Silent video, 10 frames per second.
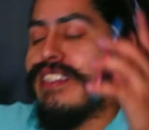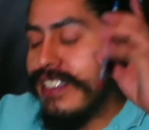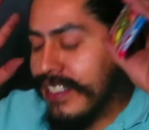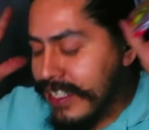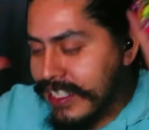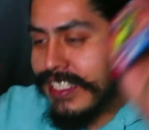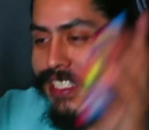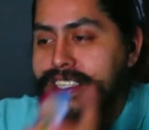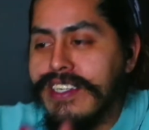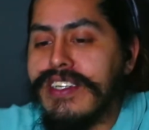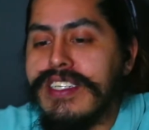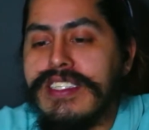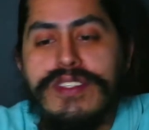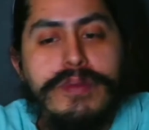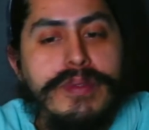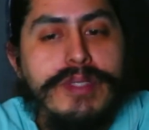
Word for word: Ugh. Alright, let's open this